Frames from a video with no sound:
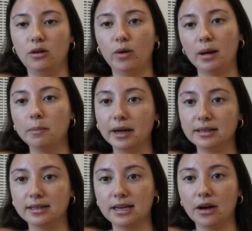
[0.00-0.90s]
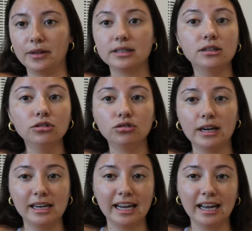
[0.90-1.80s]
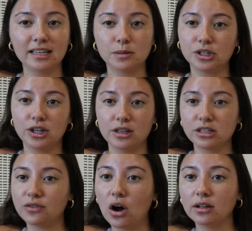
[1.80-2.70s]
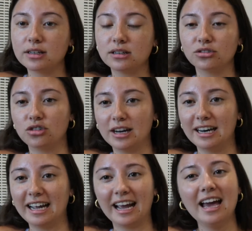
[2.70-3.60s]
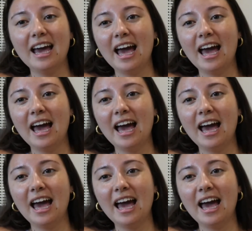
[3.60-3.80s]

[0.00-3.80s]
the white button down that's still trending, especially this fall, it's still trending,